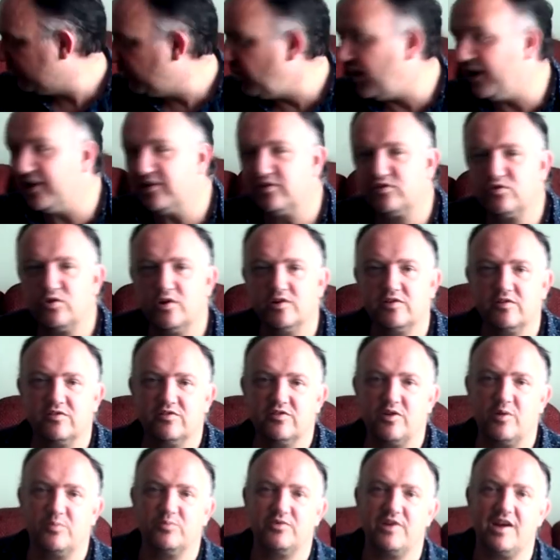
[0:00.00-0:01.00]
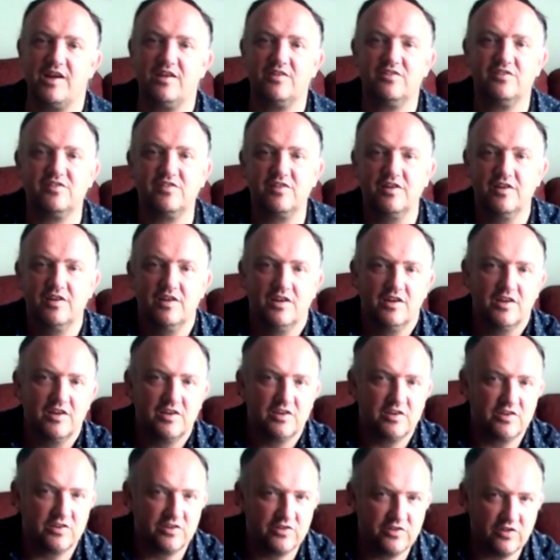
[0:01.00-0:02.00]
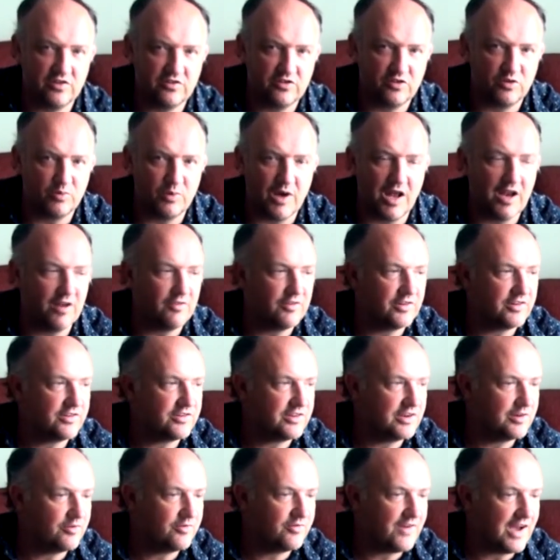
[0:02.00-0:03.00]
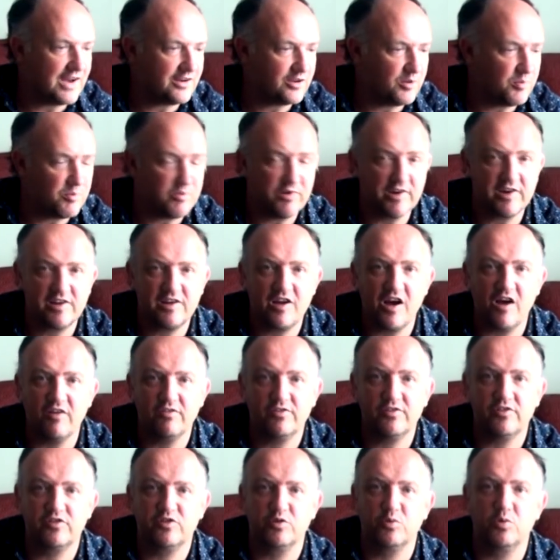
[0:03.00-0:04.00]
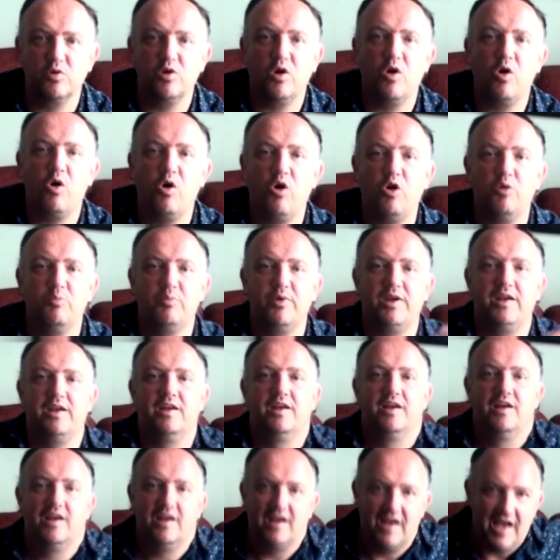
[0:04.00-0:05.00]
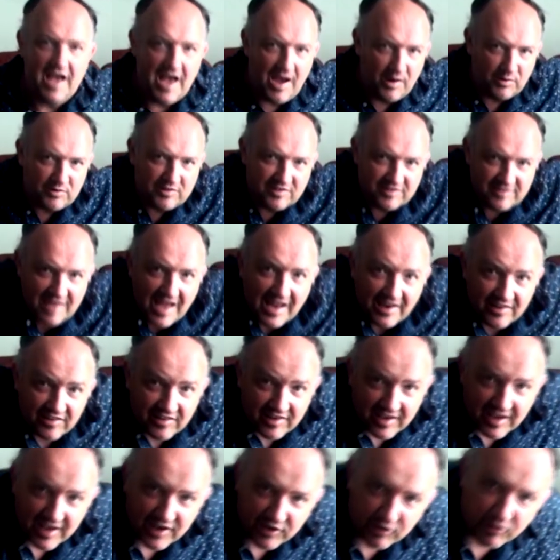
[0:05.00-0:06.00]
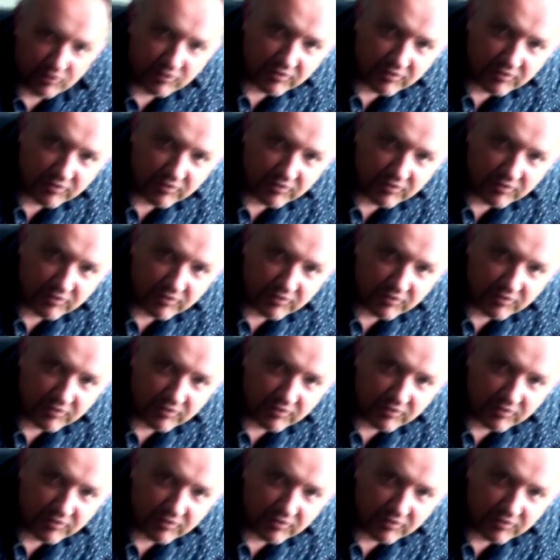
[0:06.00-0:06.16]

wise choice of subjects. You should do well of it. In fact, I'm pretty confident you will all be outstanding in your